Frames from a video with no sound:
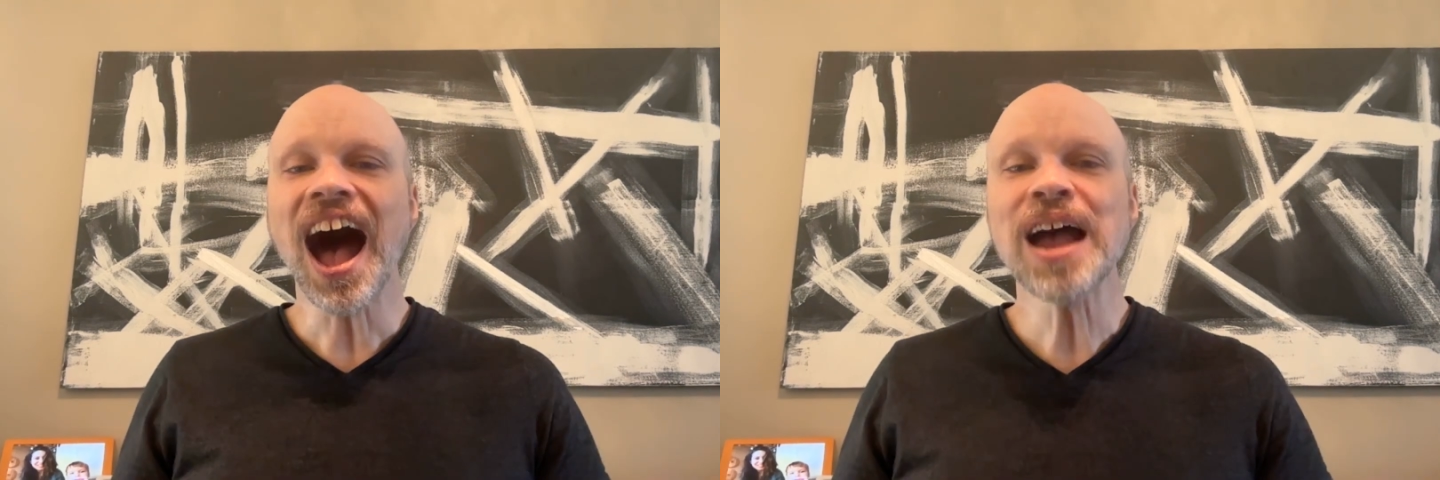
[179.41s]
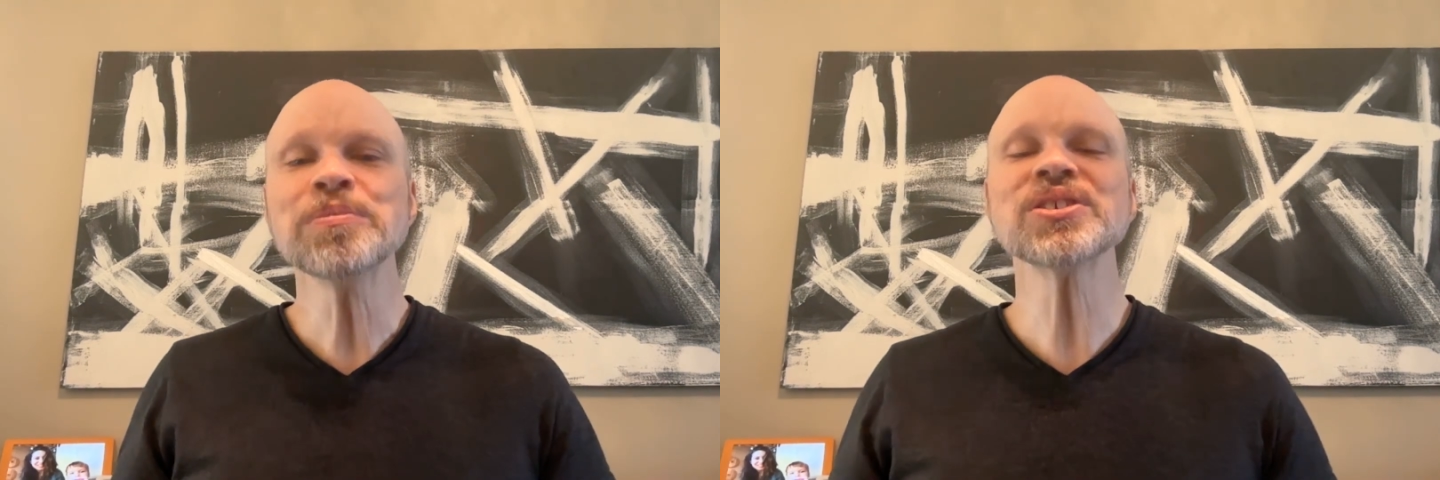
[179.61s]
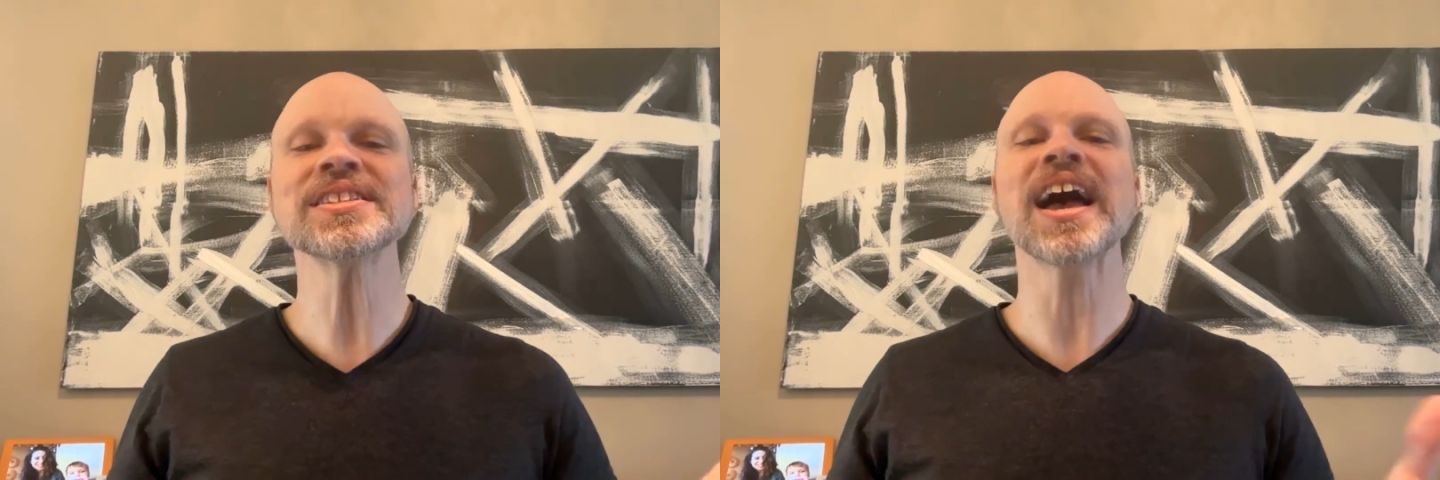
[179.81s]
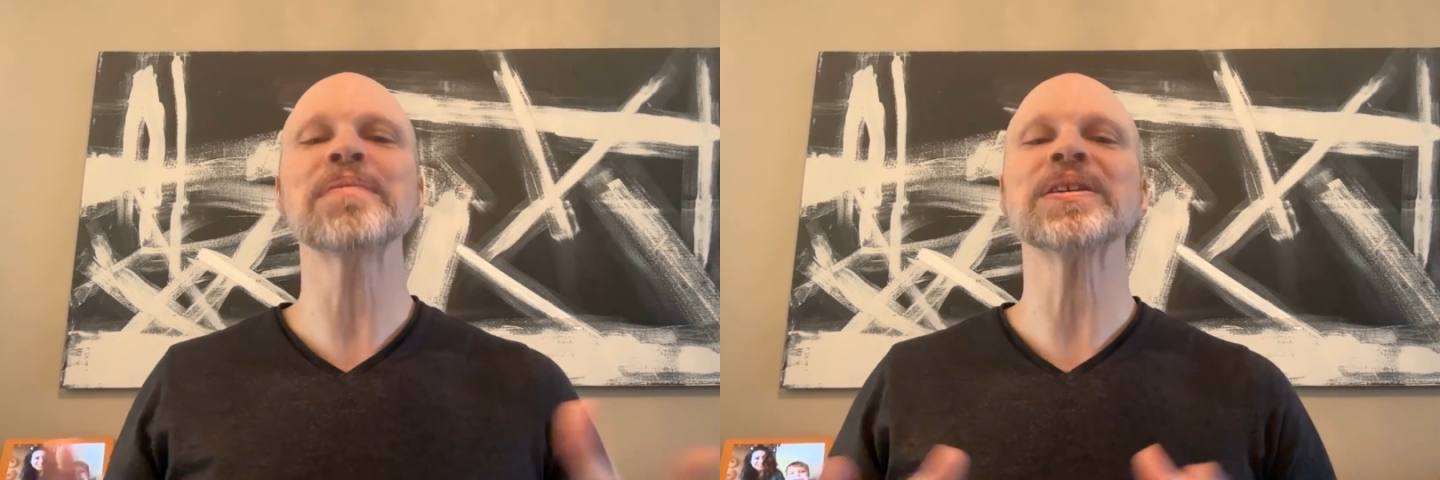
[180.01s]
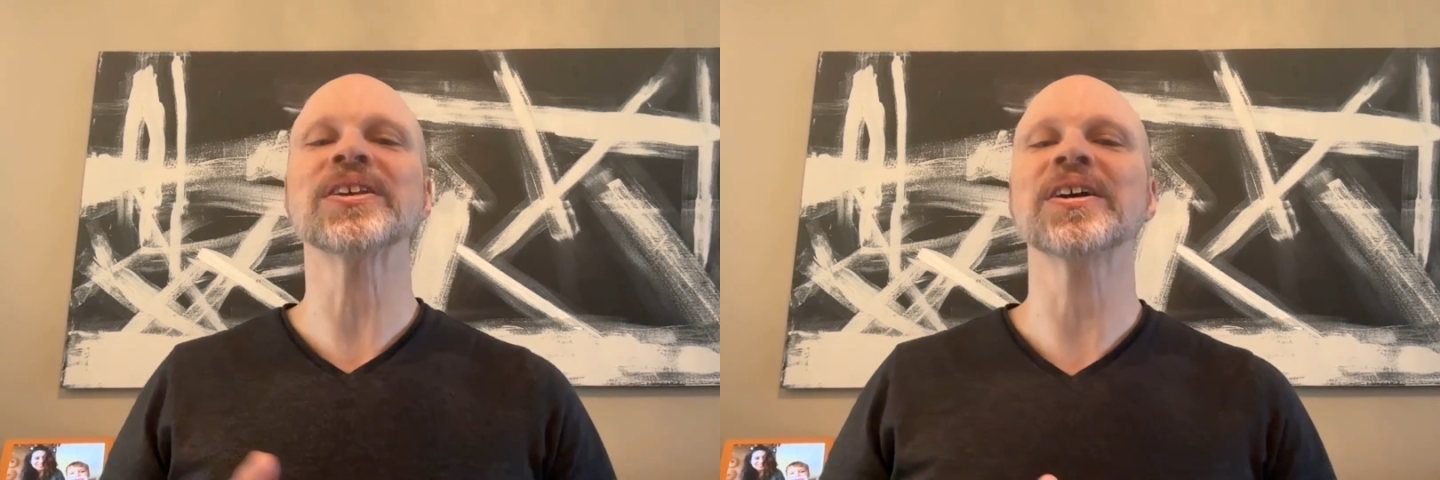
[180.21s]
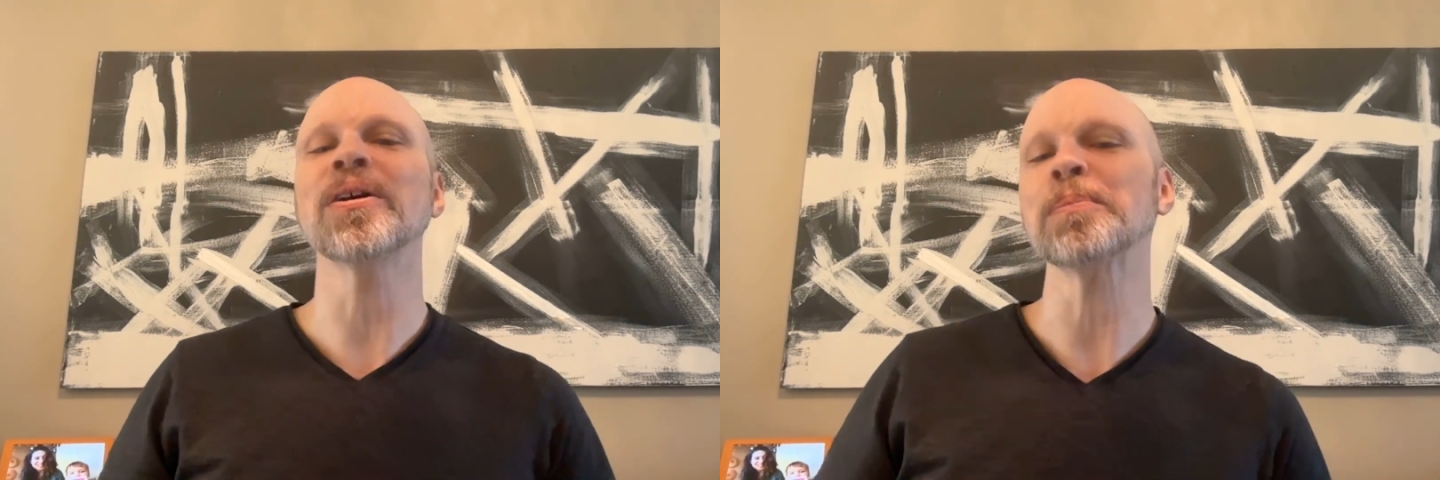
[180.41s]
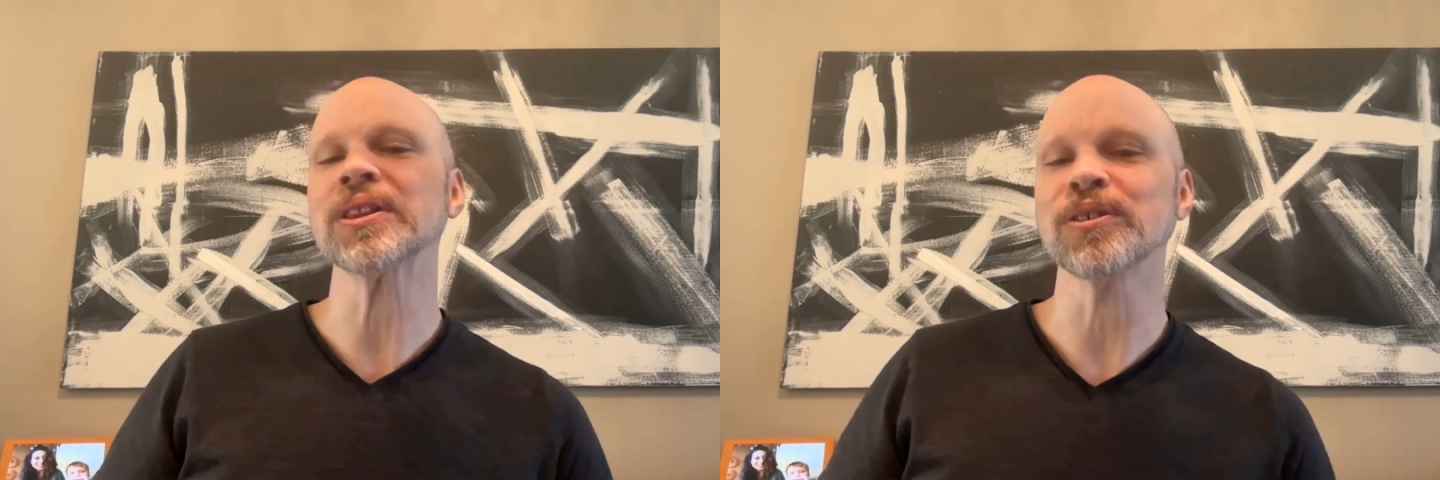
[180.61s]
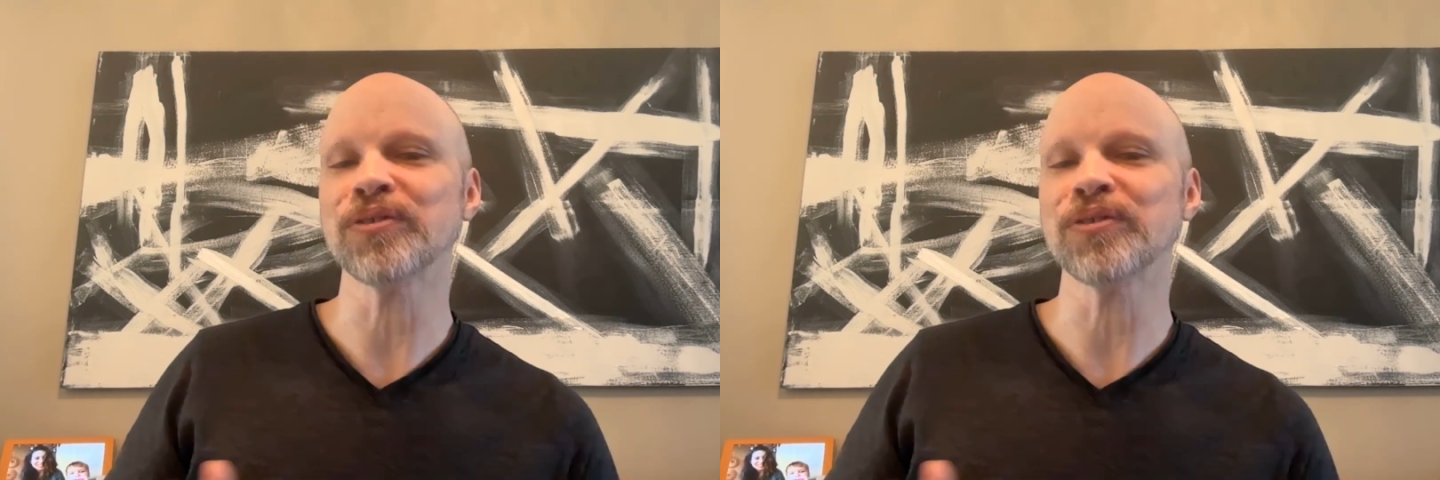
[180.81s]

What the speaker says: I'm just happy they're helping the